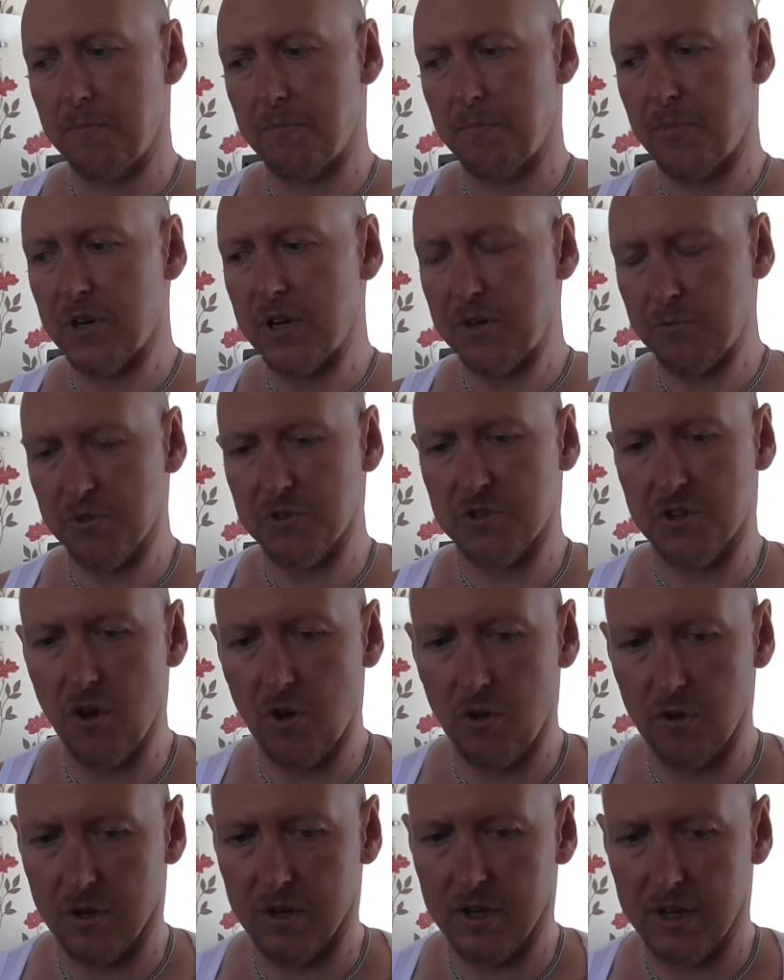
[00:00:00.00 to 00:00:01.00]
But it was
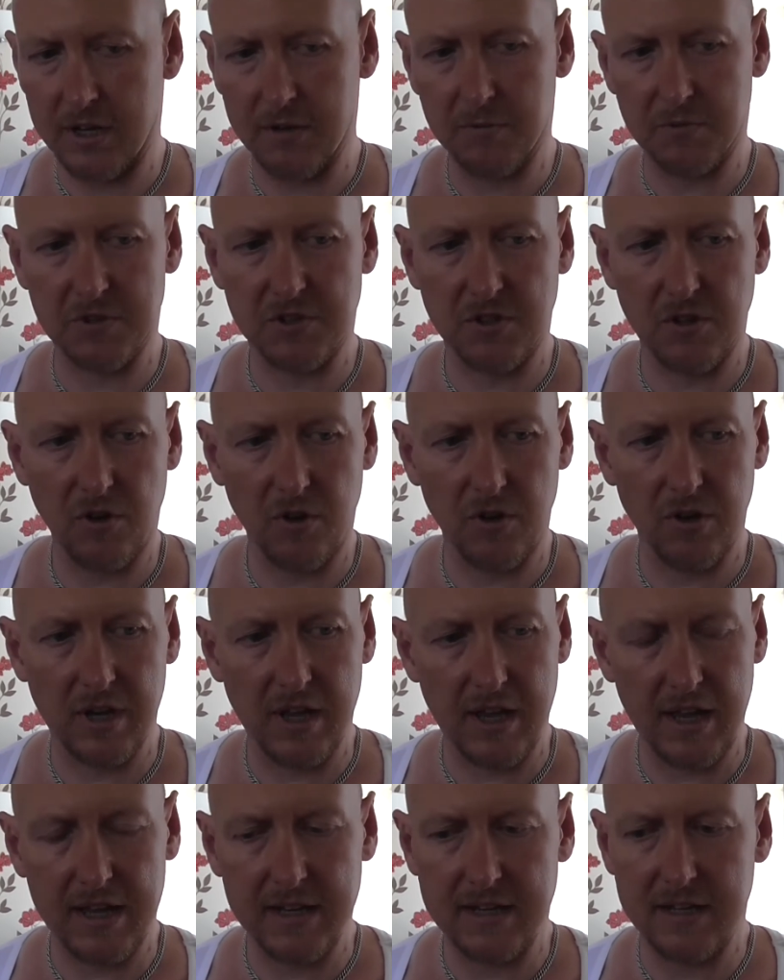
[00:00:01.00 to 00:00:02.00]
gone. It was gone,
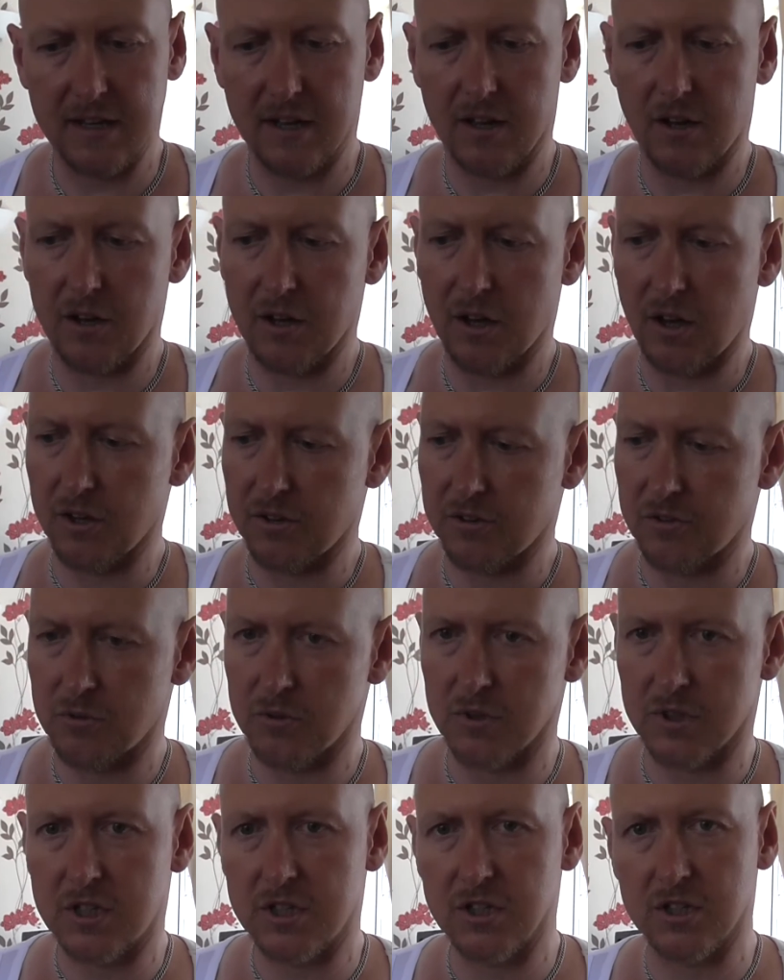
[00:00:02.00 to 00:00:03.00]
and I
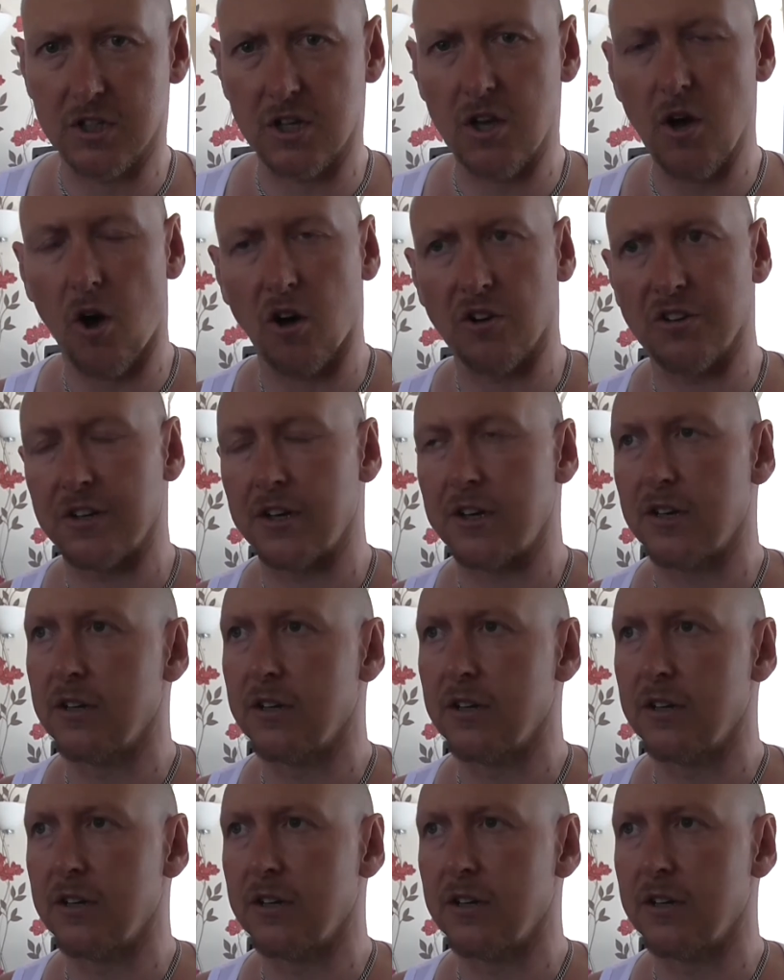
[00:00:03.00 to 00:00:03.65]
thought, good God,